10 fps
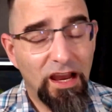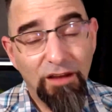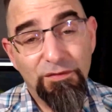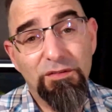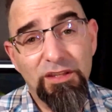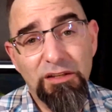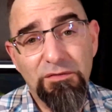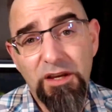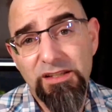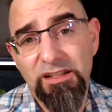I've given the
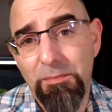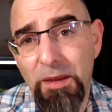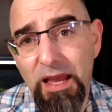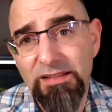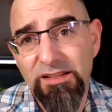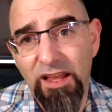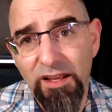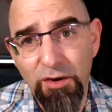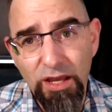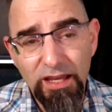advice in the past,
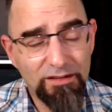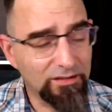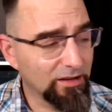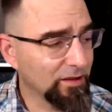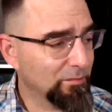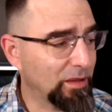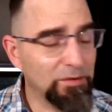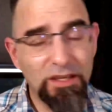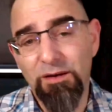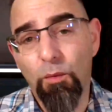like go ahead and
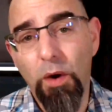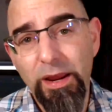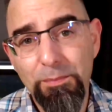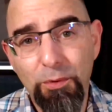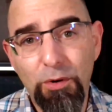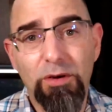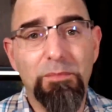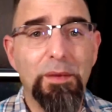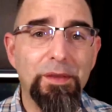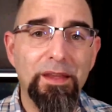maybe get a
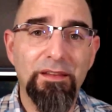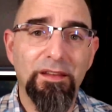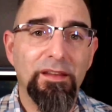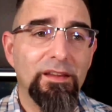whiteboard, maybe get